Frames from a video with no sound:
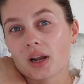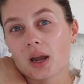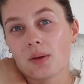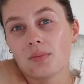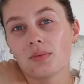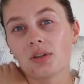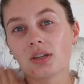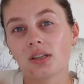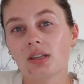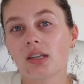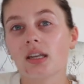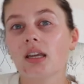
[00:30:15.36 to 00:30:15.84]

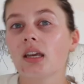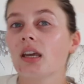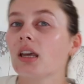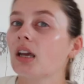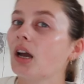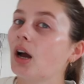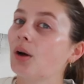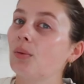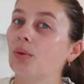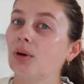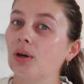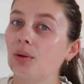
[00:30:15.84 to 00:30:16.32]
I'm just
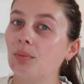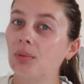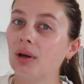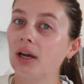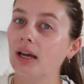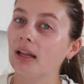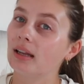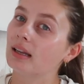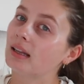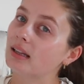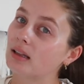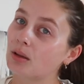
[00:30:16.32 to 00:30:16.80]
thinking I want to
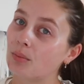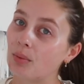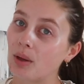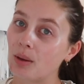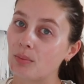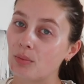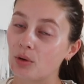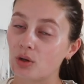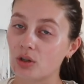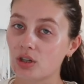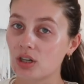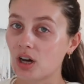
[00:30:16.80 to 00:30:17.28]
put a little
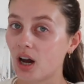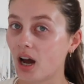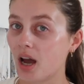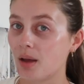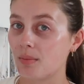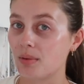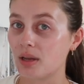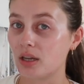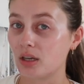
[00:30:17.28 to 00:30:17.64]
bit more time